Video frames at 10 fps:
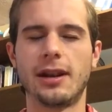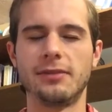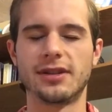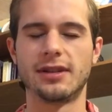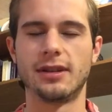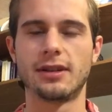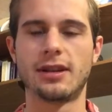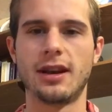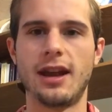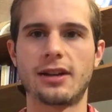I'm just a
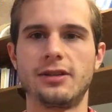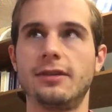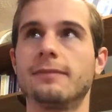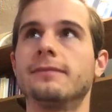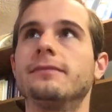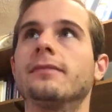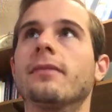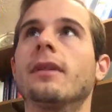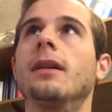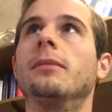connection
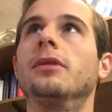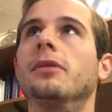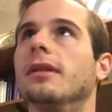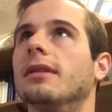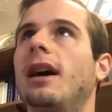between.